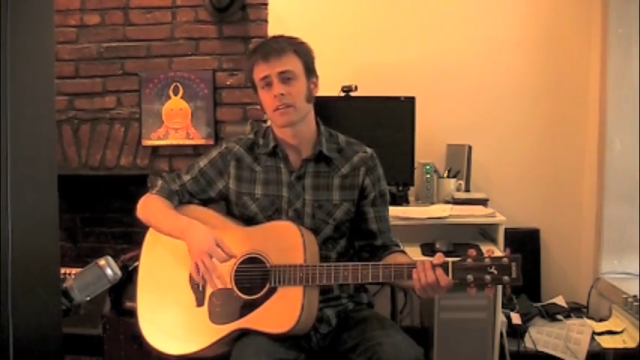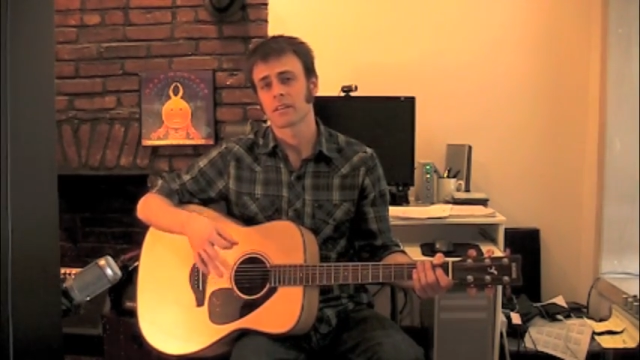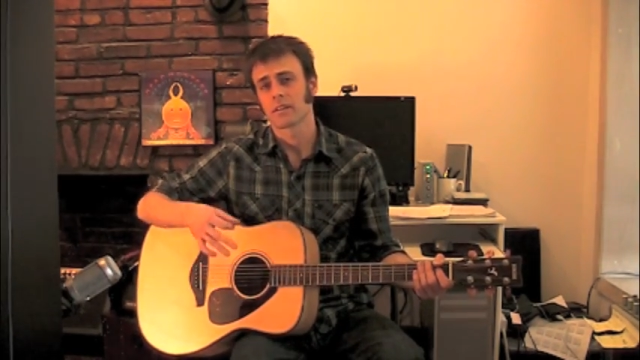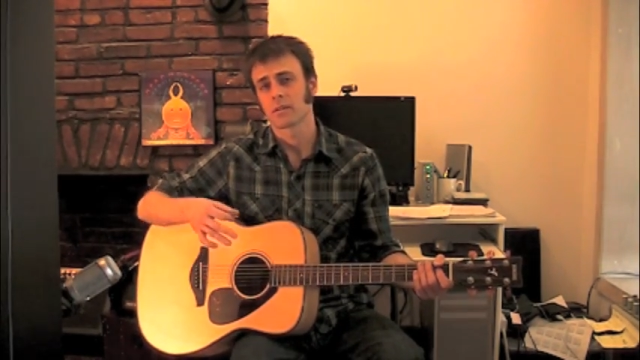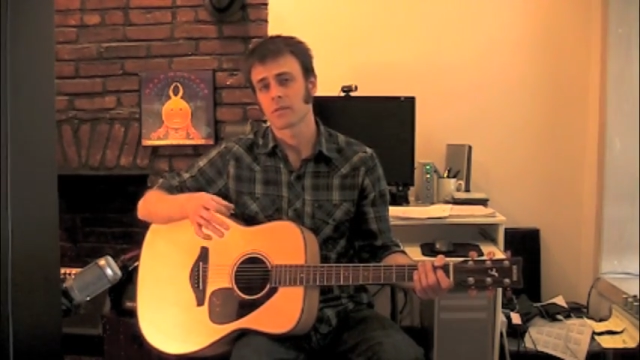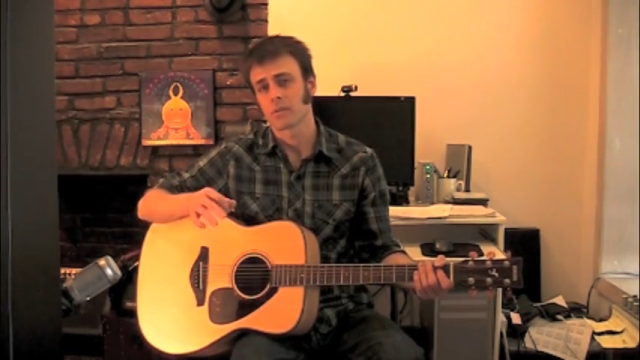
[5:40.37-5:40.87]

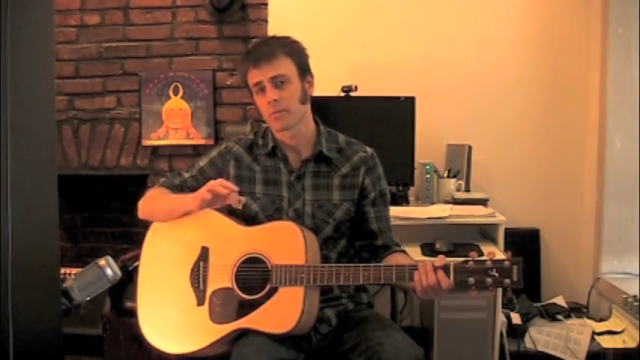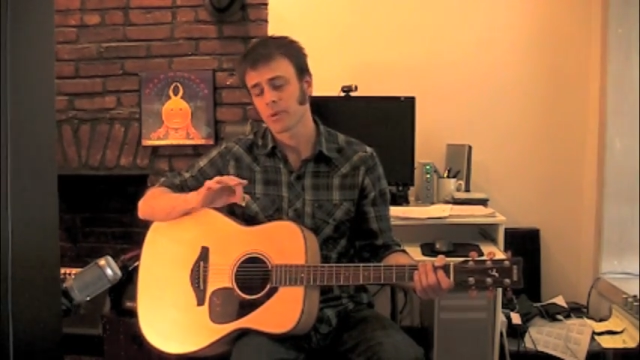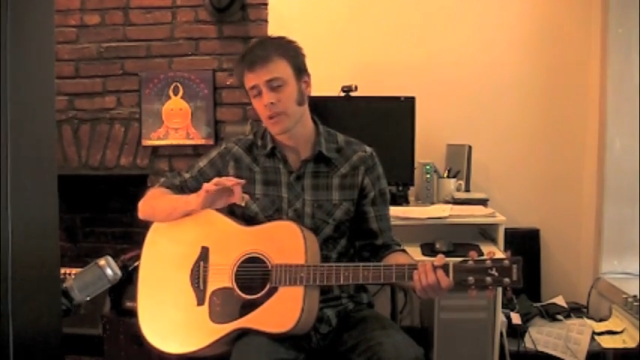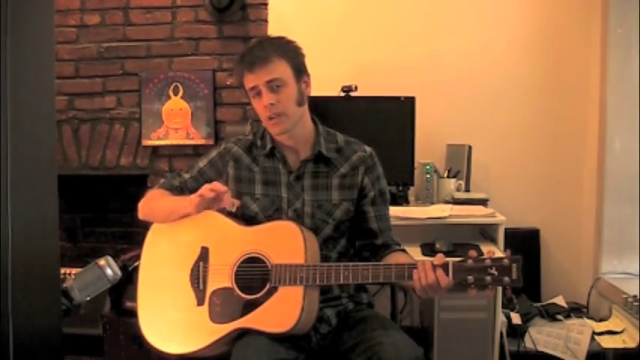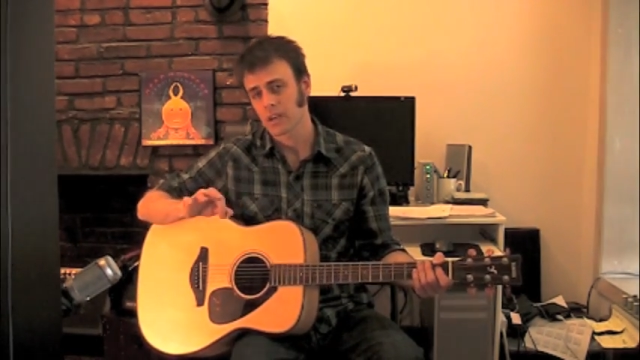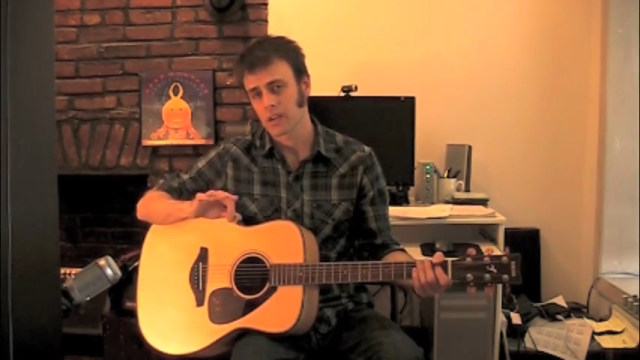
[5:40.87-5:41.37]
and the
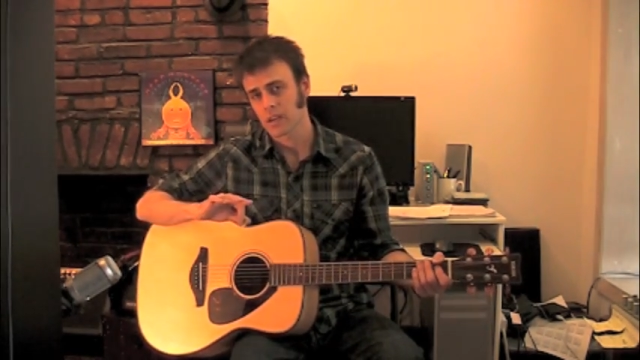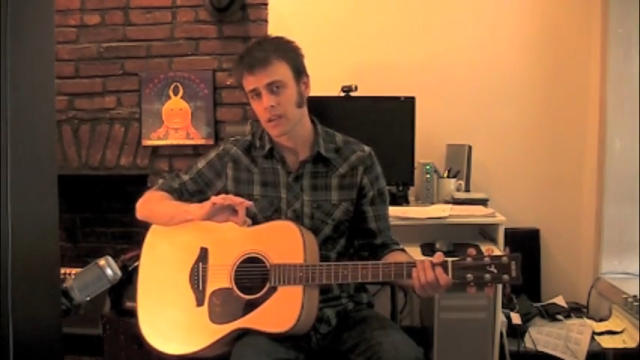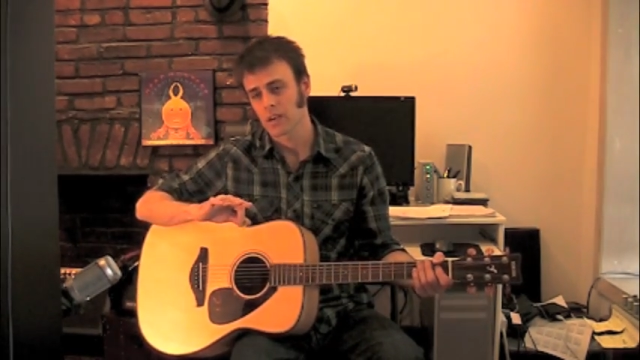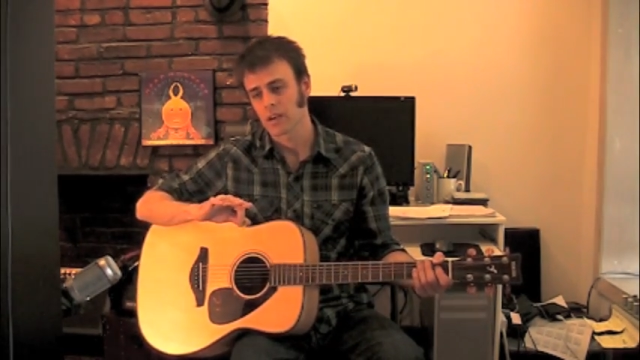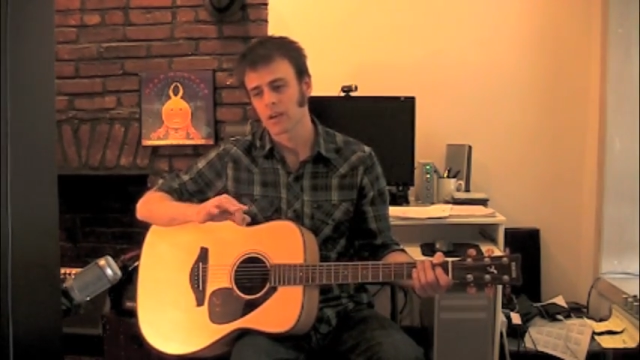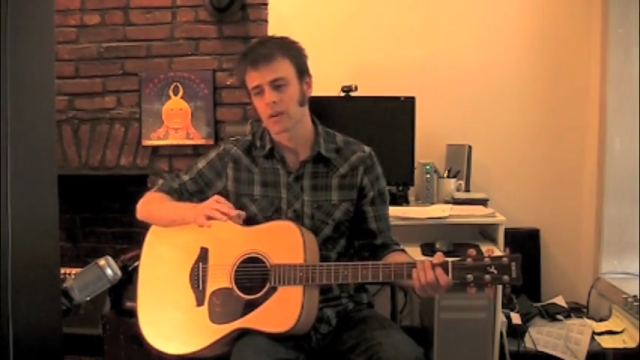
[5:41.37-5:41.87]
pick
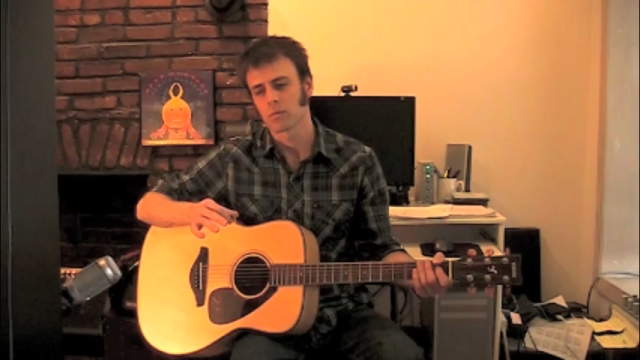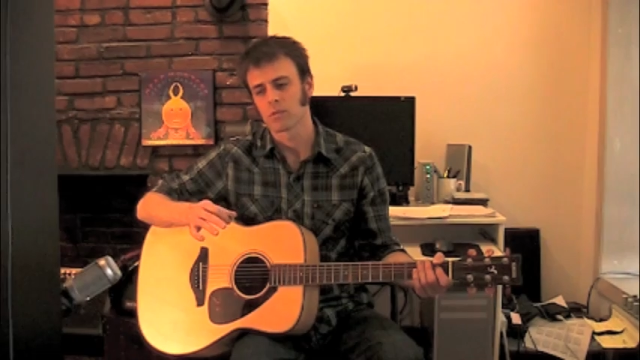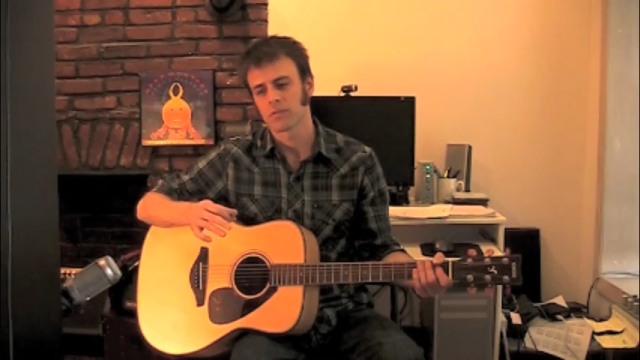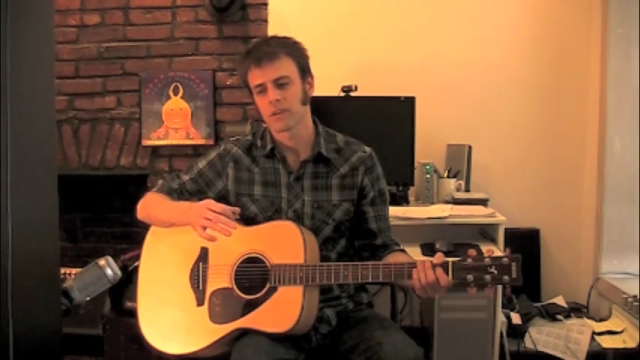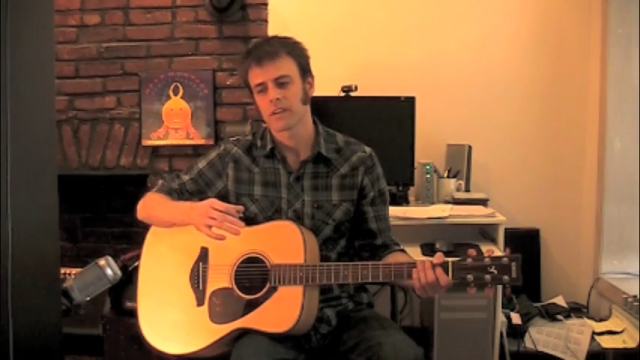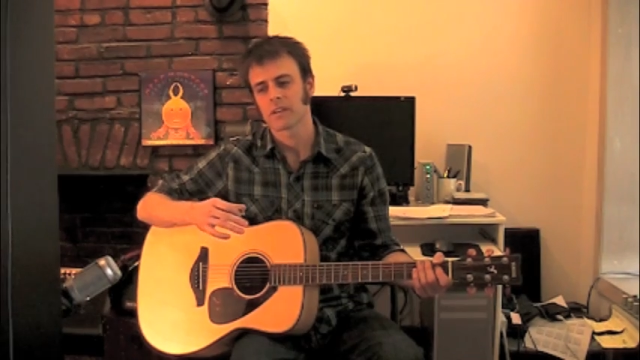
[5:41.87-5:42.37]

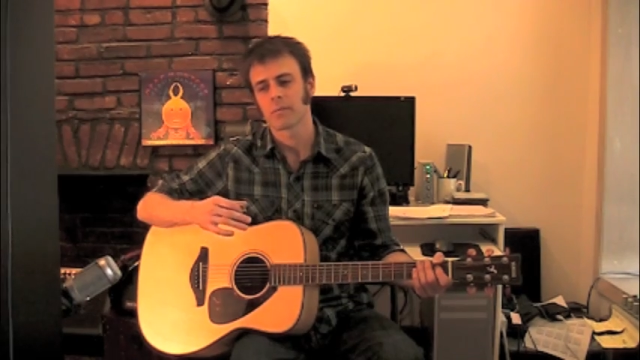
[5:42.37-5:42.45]
will find